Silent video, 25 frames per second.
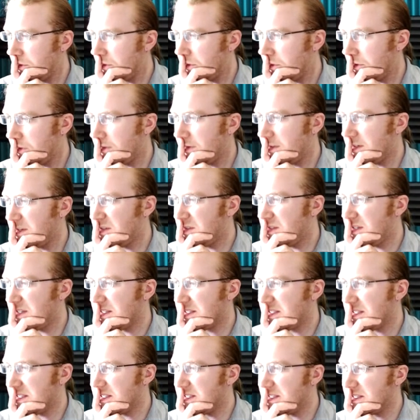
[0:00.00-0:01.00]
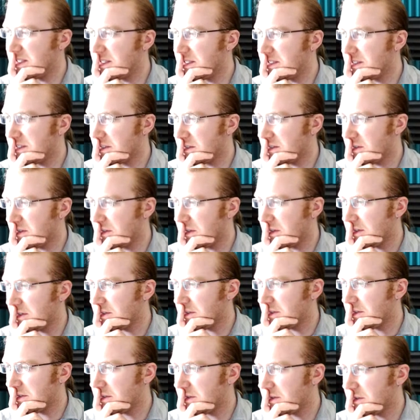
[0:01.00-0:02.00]
If I do this, he does this, of
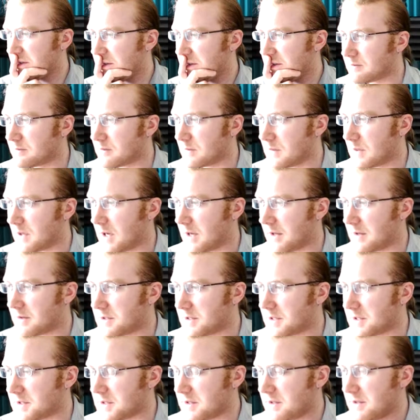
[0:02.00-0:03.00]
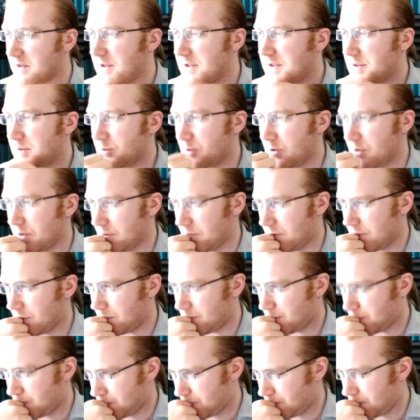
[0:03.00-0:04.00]
course. There's also this move.
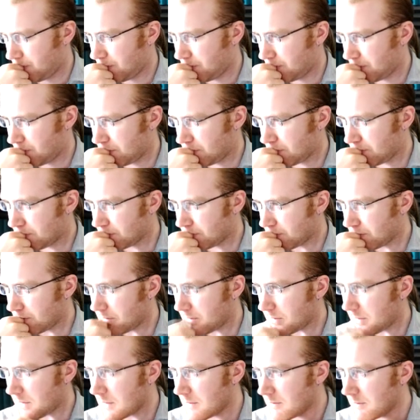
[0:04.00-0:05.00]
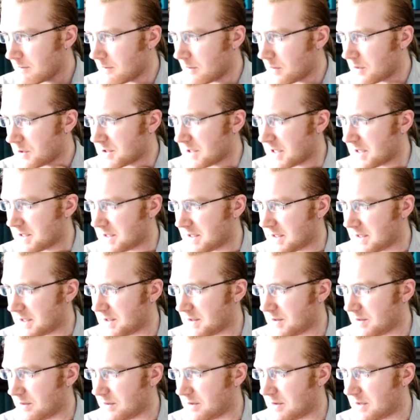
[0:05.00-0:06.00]
In which case he'd
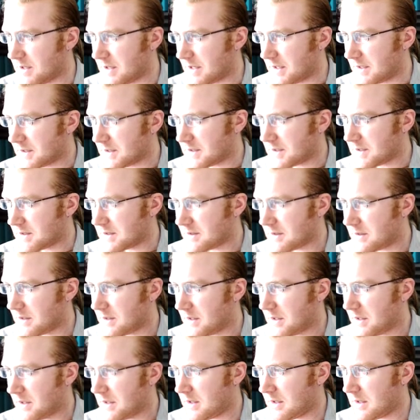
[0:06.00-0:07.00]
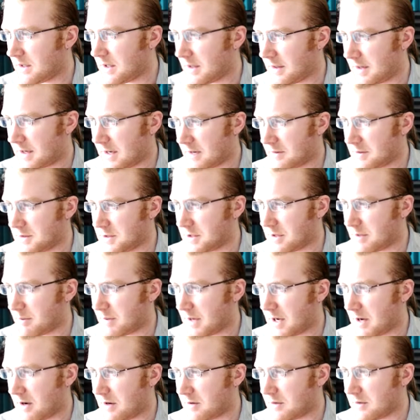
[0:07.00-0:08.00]
do this, and then I would jump
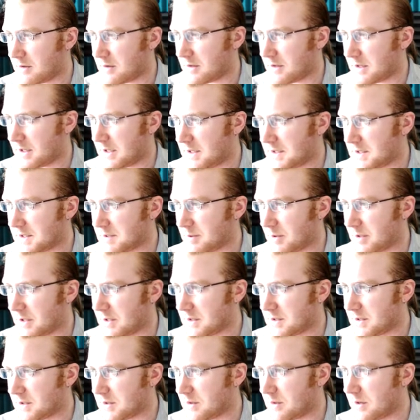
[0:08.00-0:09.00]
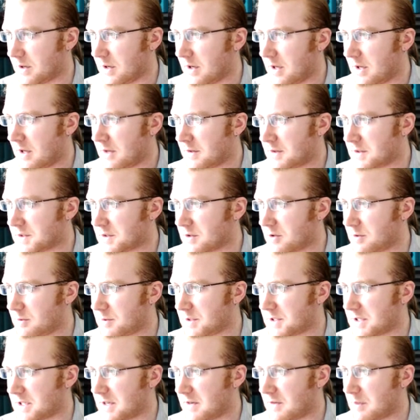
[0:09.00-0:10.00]
out, and he's split in two. This group
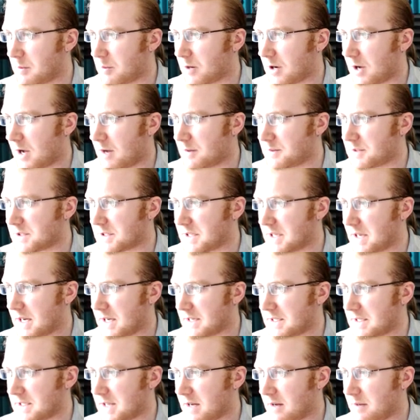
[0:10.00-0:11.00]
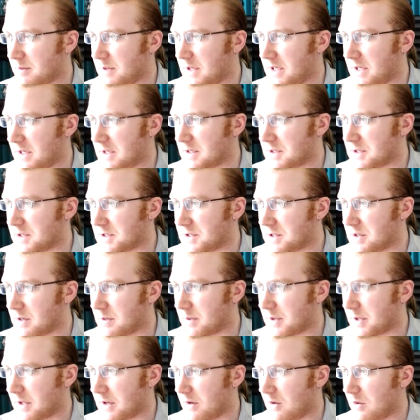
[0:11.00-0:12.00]
doesn't have any problems because at any time he can just jump
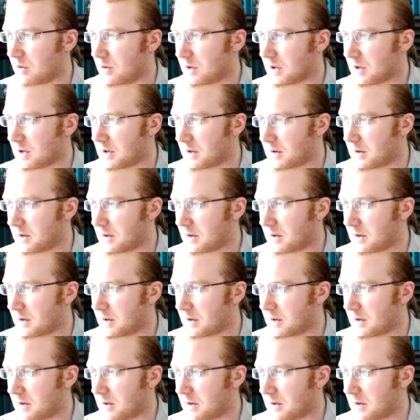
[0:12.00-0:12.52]
in the corner.